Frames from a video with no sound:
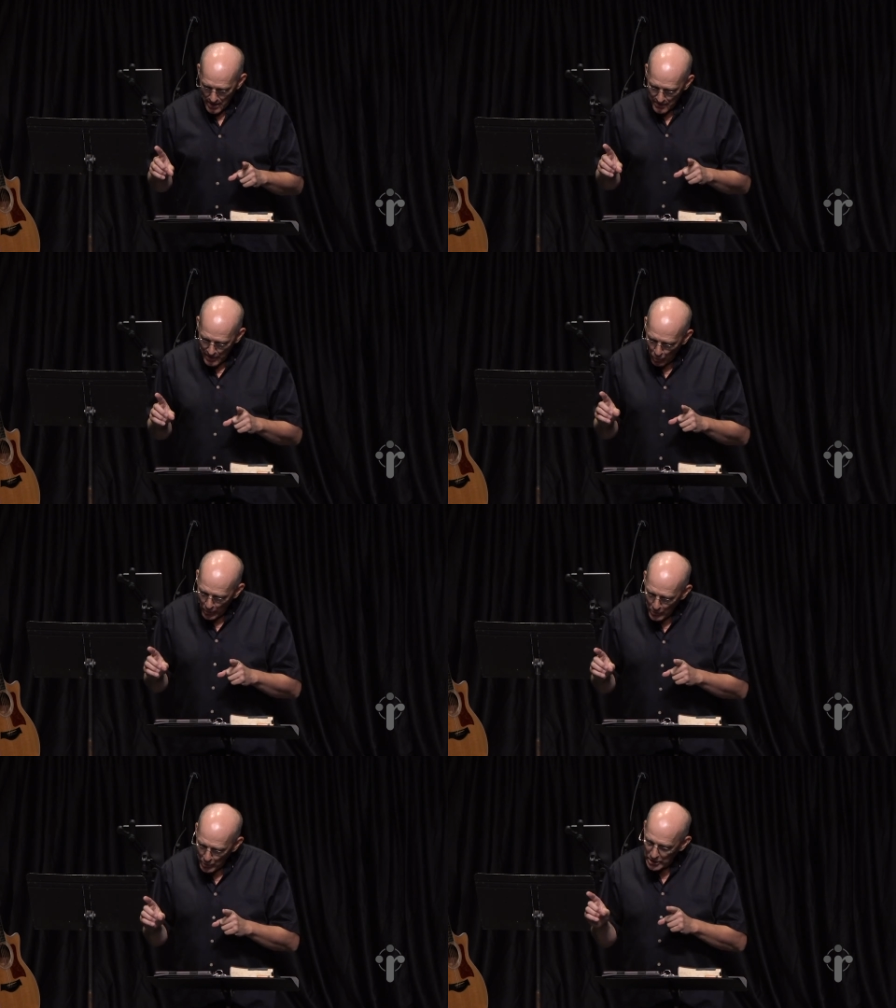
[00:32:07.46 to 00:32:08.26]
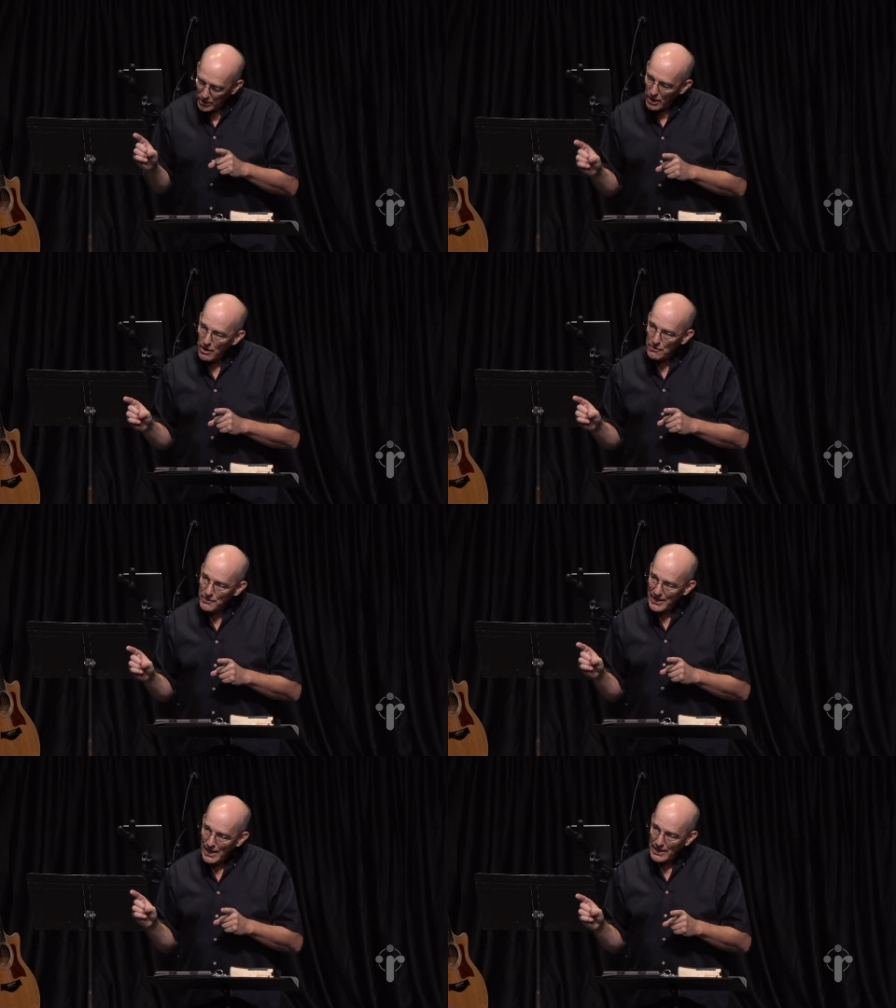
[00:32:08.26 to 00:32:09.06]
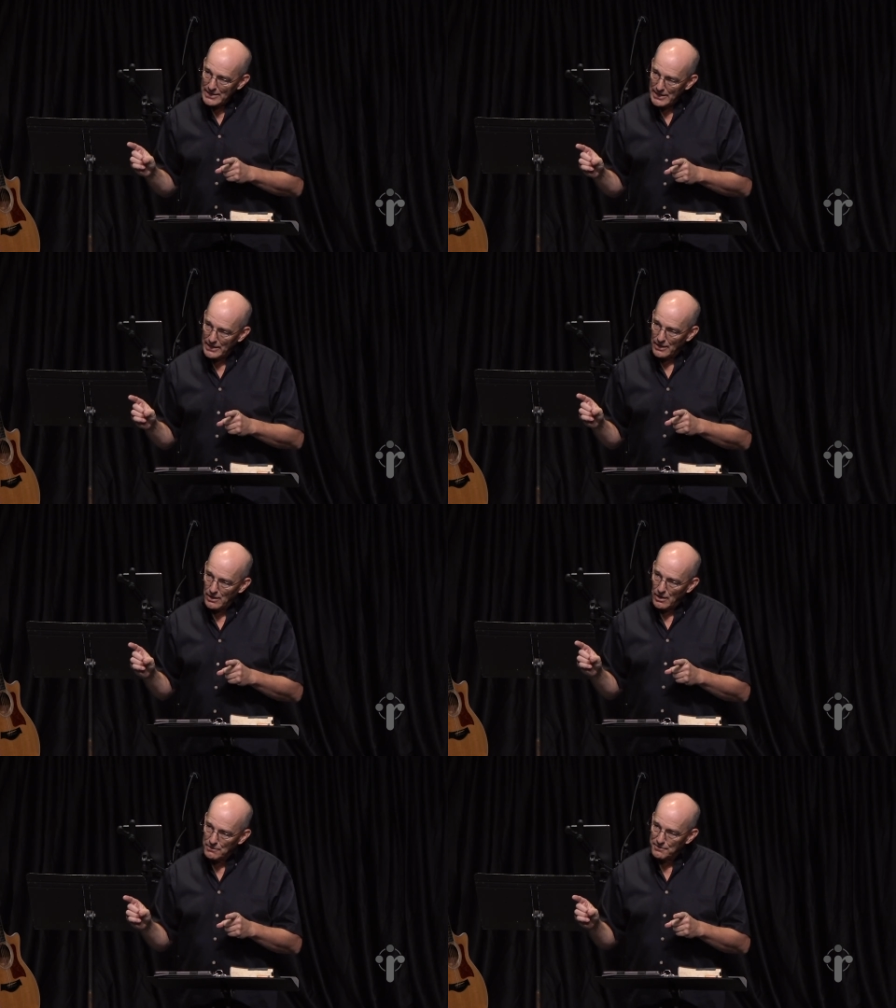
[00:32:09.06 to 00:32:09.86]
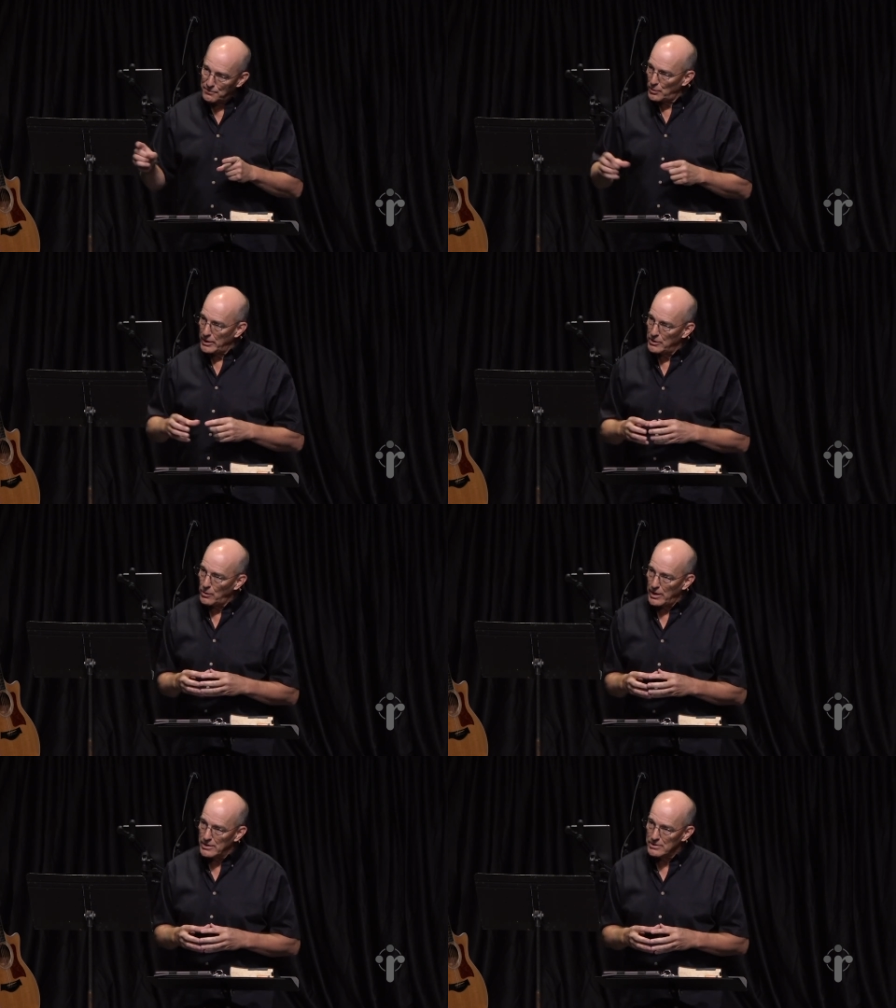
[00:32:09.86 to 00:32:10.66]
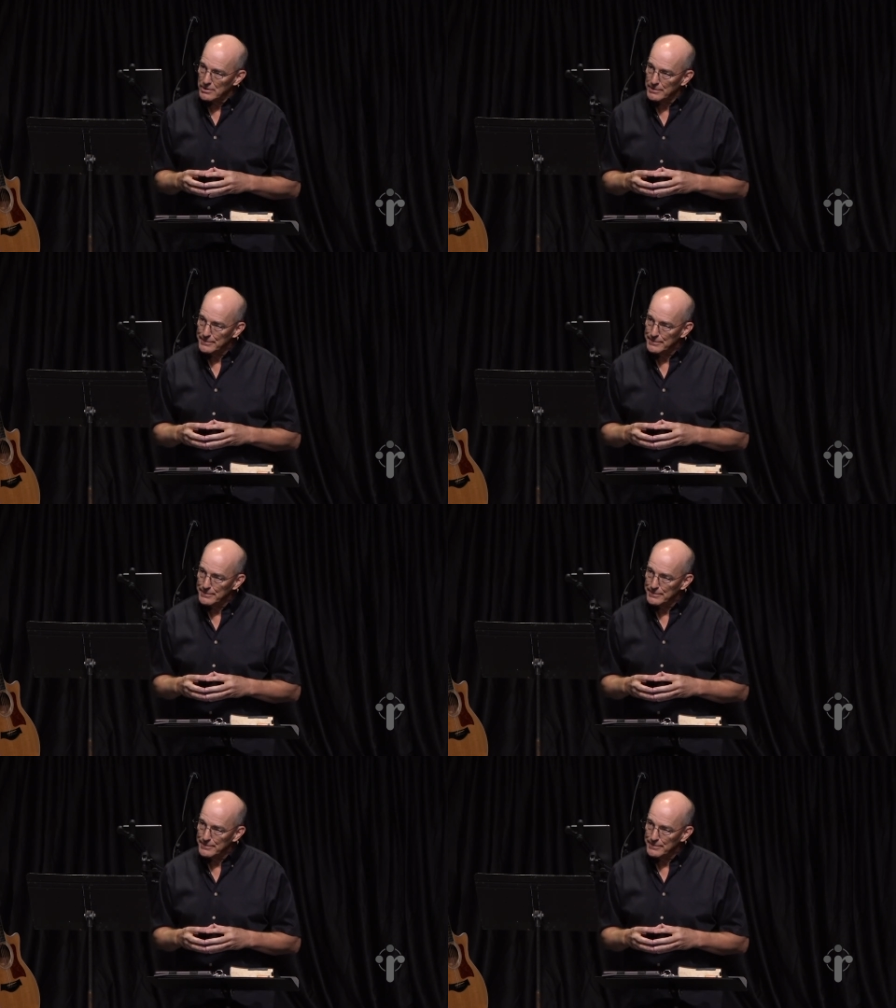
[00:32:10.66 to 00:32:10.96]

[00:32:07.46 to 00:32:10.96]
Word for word: that we would love the idea of free grace,